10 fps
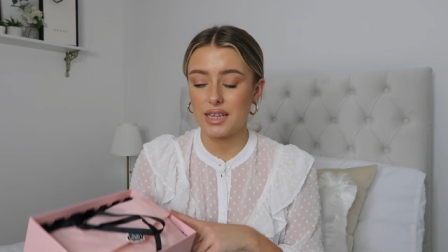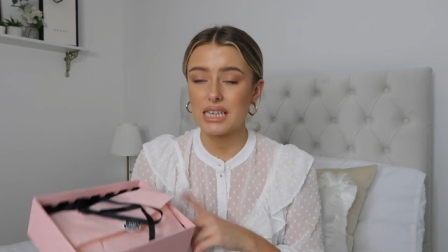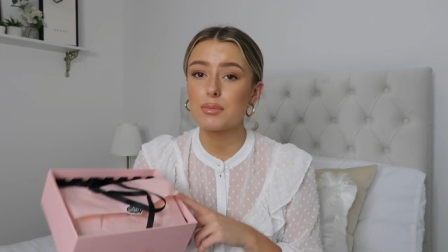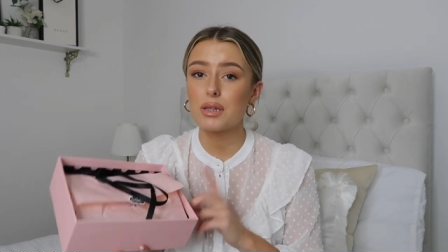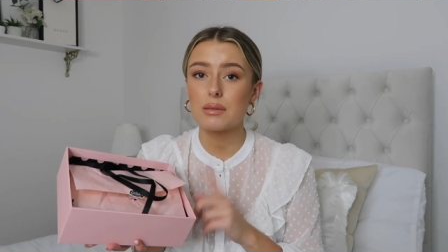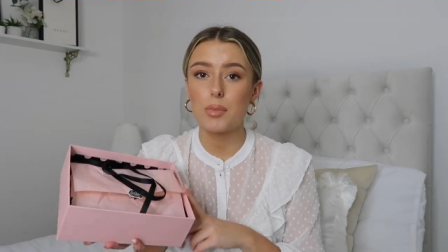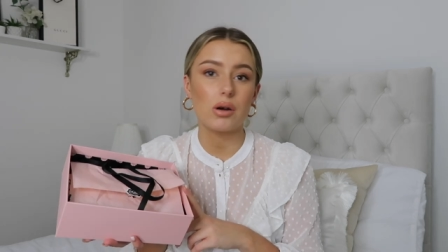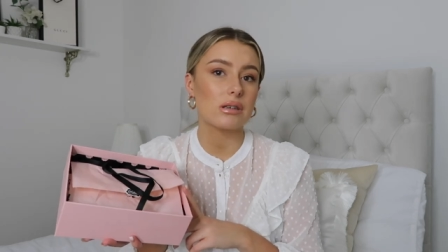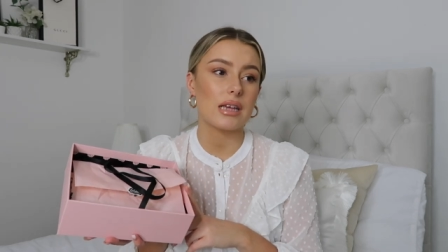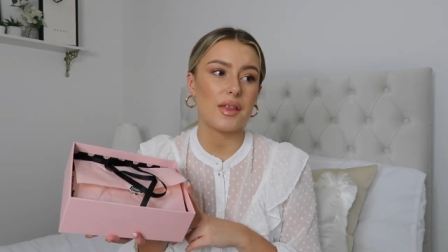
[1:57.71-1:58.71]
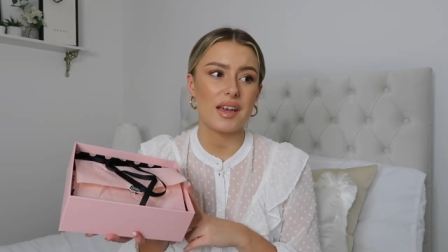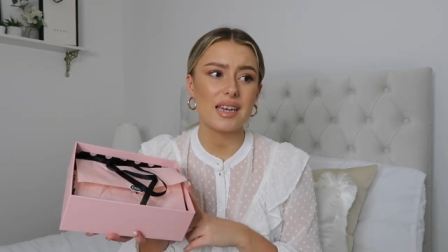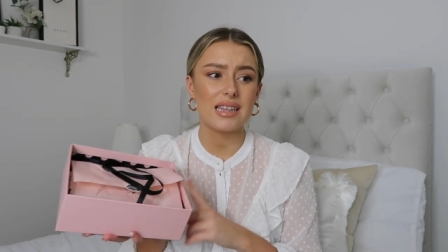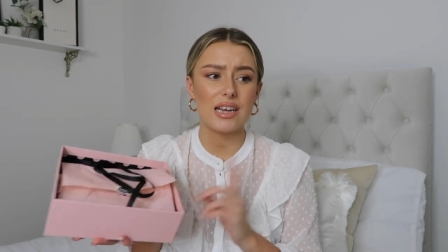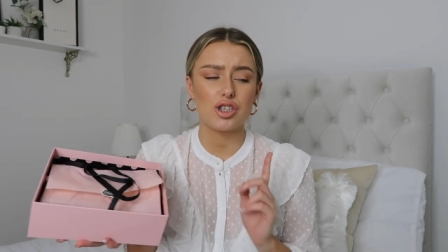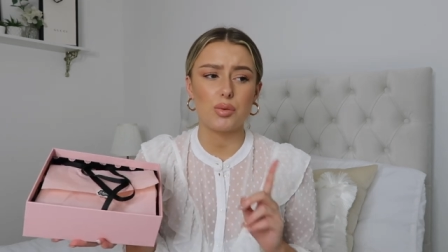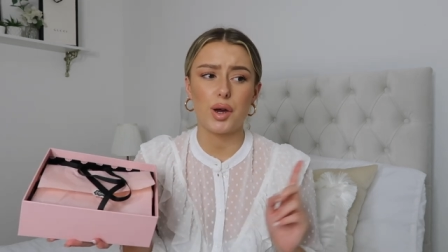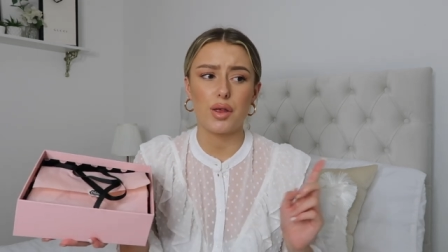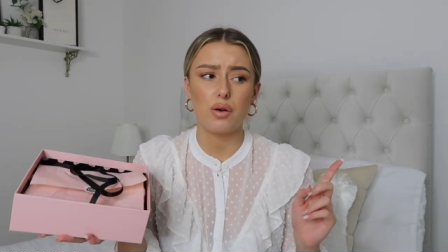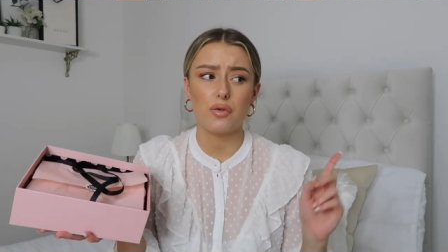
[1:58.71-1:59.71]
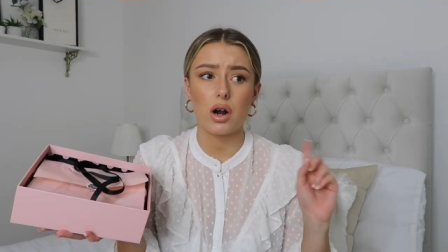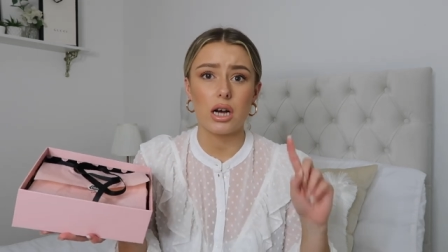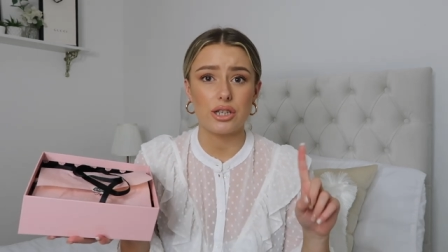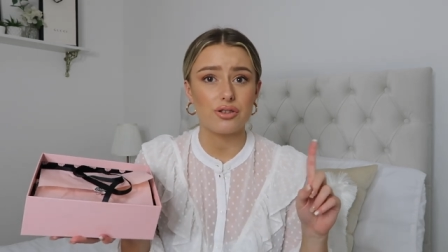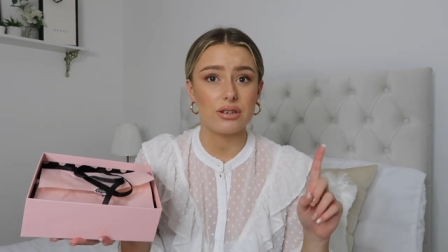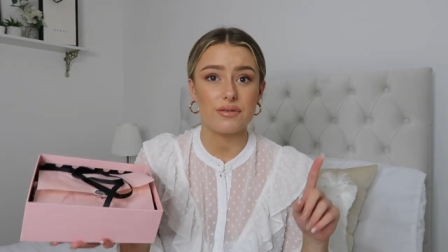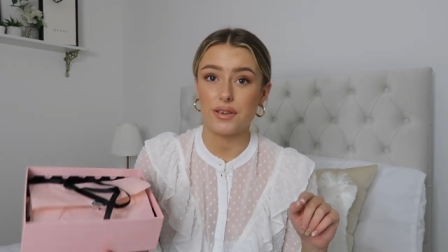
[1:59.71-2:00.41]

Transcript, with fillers: This month's box I think is actually worth over one hundred and